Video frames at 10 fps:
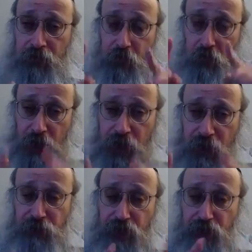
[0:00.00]
So
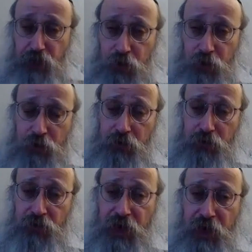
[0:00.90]
every
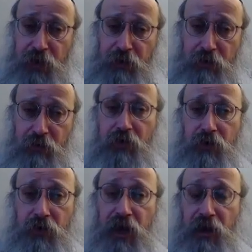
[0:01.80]
third day,
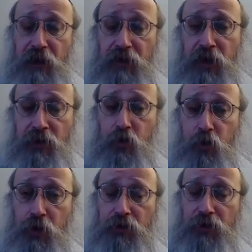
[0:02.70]
the
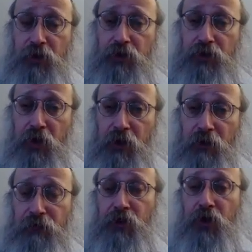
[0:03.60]
word
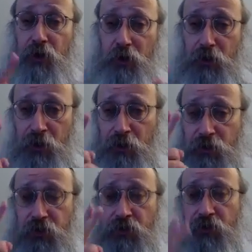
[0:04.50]
kitov
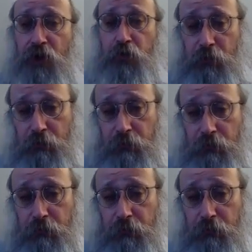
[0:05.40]
is double,